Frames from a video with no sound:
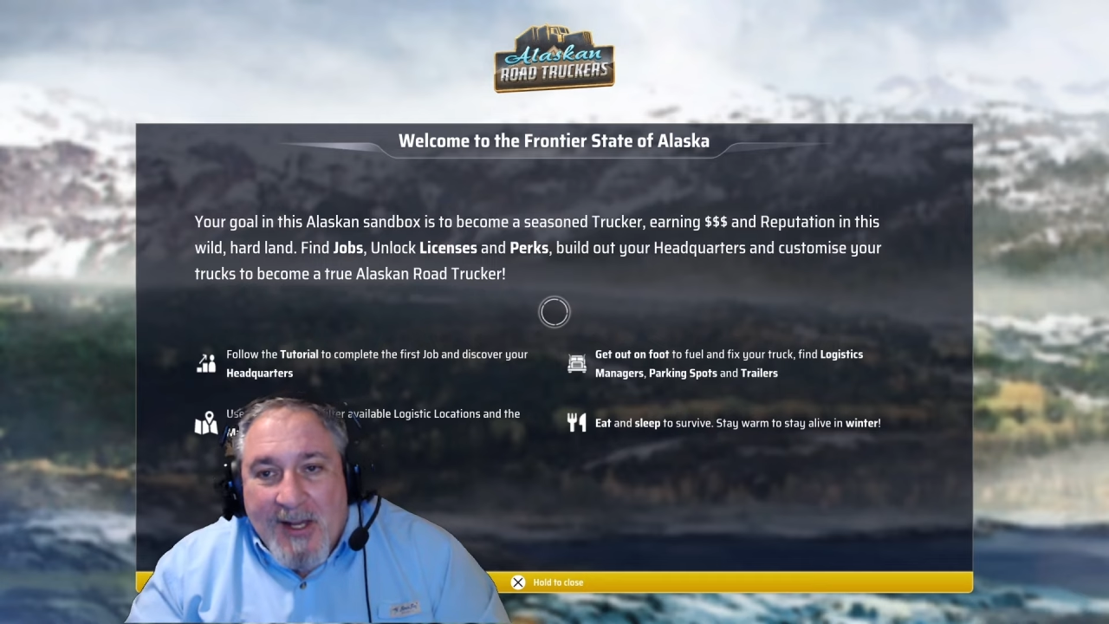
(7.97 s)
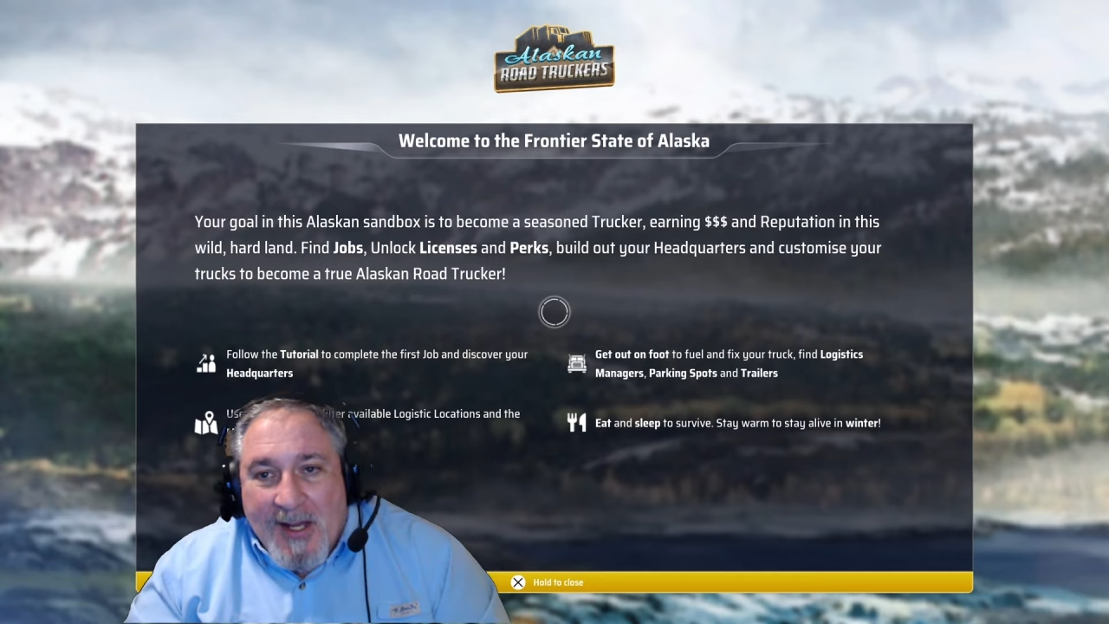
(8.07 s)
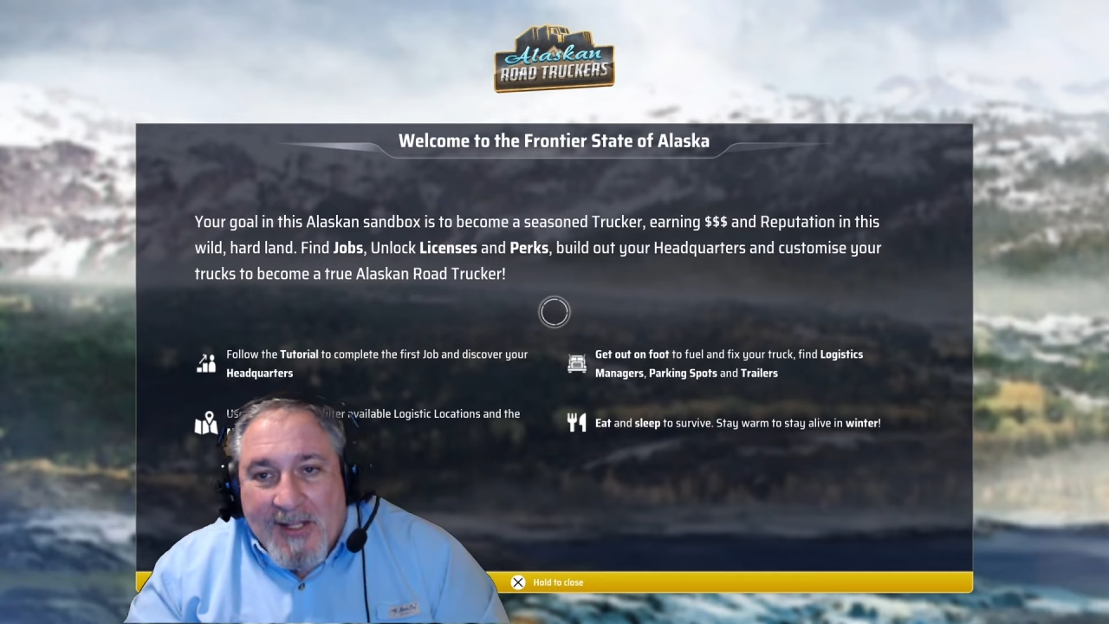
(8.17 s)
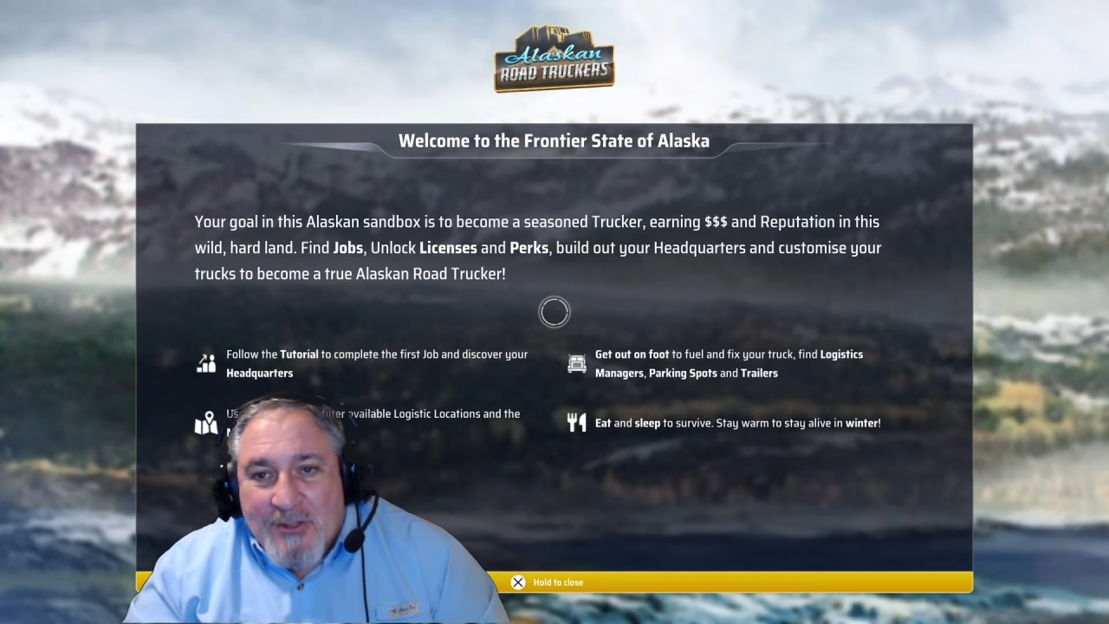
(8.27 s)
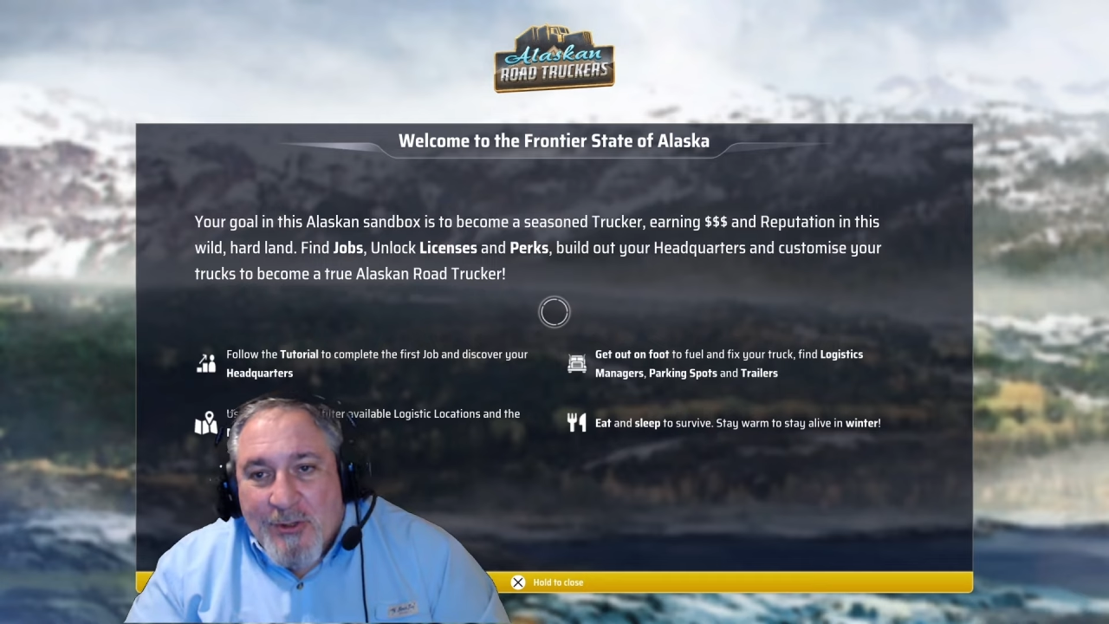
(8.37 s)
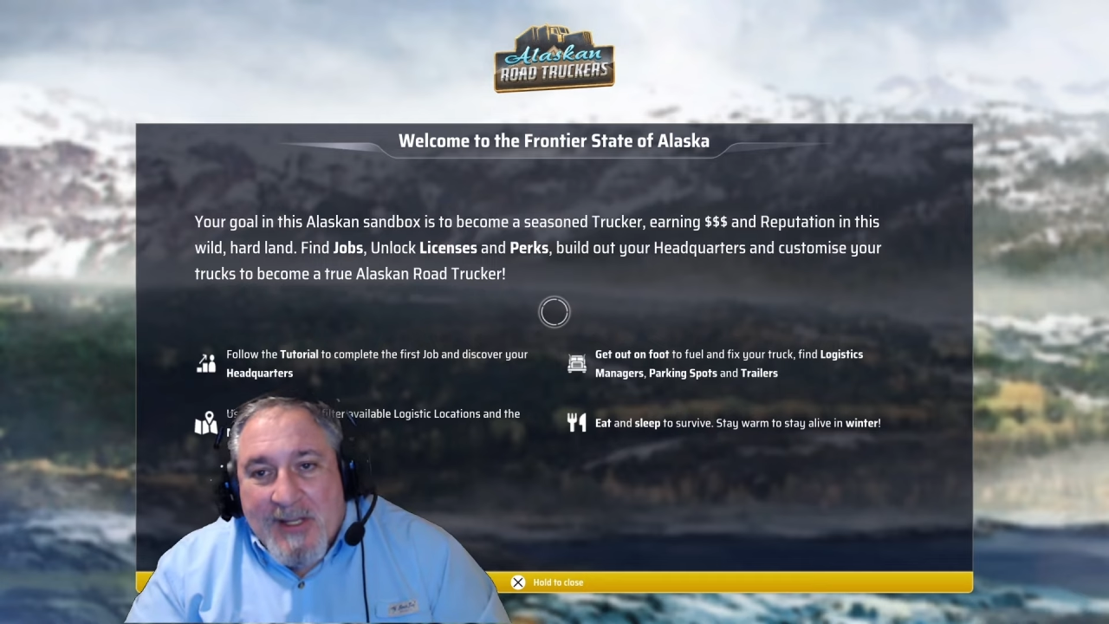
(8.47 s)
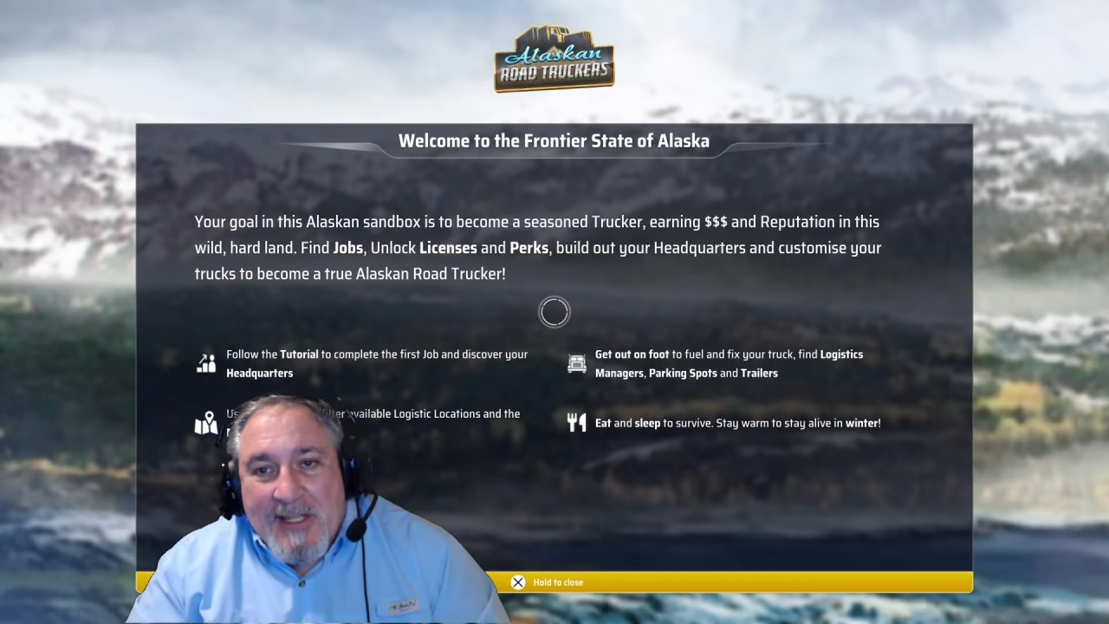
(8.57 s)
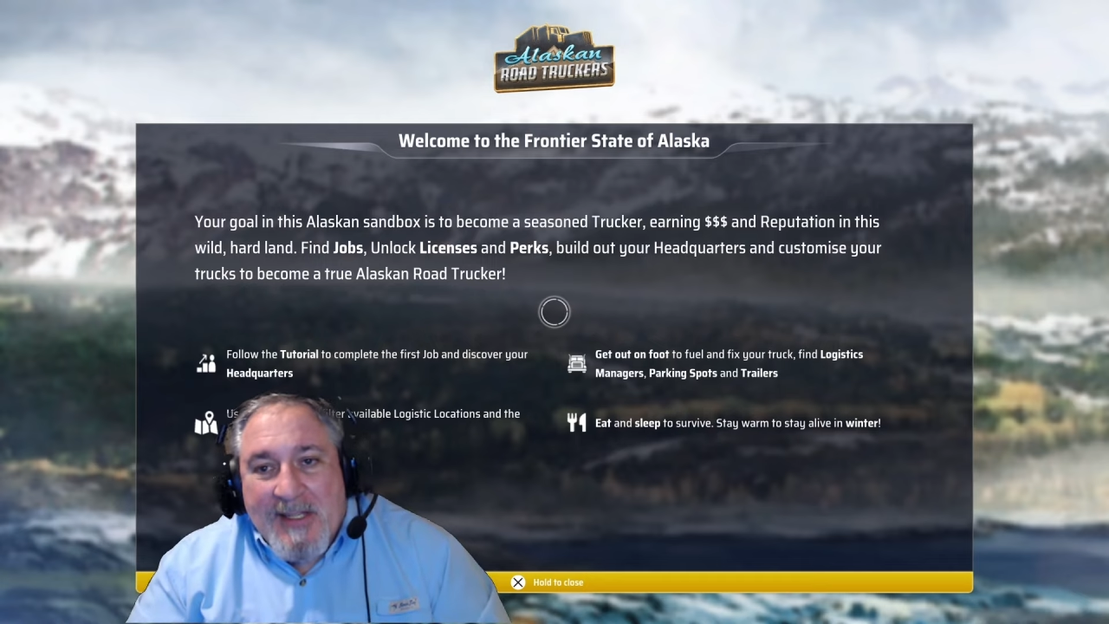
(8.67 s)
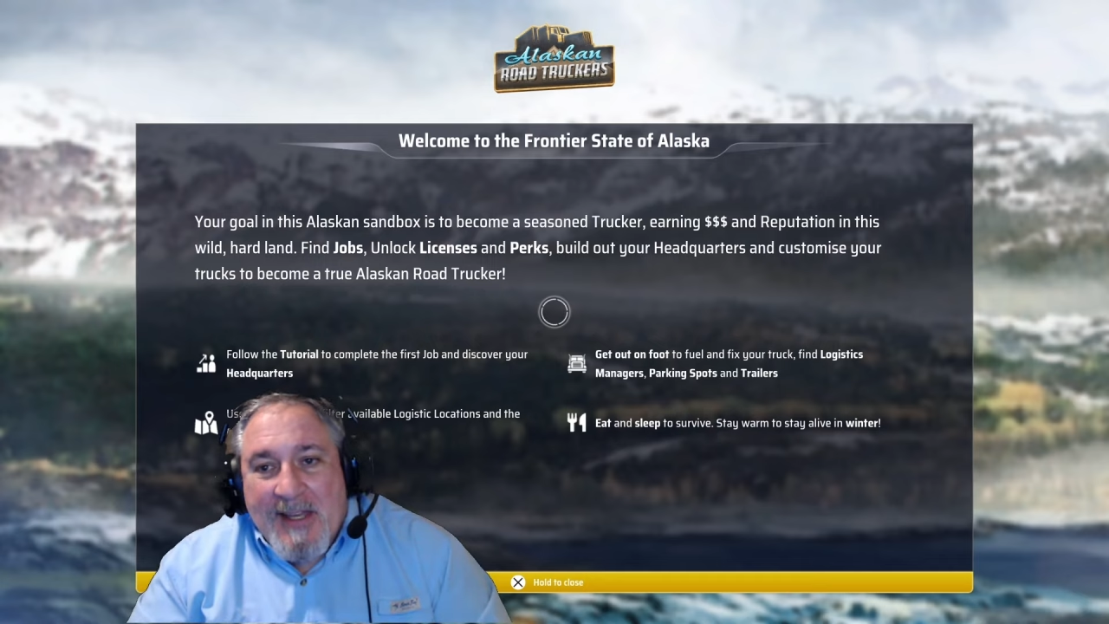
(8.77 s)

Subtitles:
a trucking